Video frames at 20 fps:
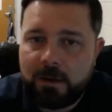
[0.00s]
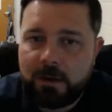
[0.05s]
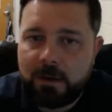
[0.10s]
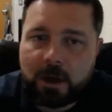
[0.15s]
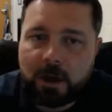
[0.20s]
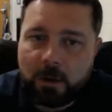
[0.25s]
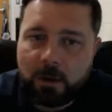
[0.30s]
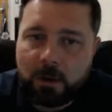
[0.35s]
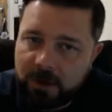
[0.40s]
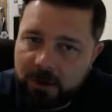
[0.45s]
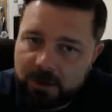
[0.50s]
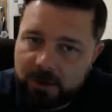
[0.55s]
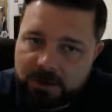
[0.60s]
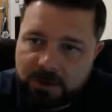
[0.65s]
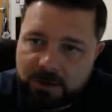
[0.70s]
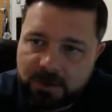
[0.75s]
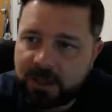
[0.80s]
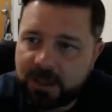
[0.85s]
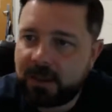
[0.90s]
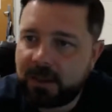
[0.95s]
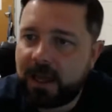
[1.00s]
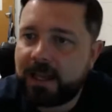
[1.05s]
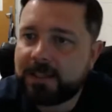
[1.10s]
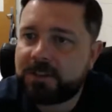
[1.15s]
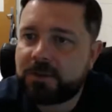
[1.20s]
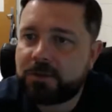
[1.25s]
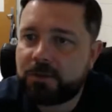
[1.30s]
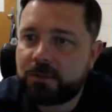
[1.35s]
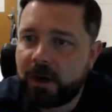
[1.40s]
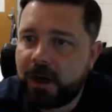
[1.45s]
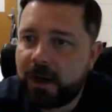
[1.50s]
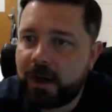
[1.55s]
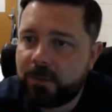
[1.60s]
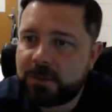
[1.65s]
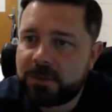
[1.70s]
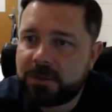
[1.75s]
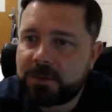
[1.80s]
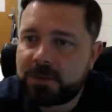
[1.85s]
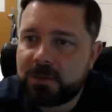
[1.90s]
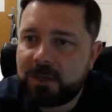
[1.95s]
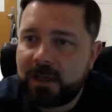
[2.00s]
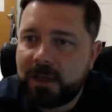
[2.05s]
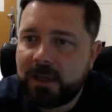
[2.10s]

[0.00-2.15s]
Our middles are getting lots of reps.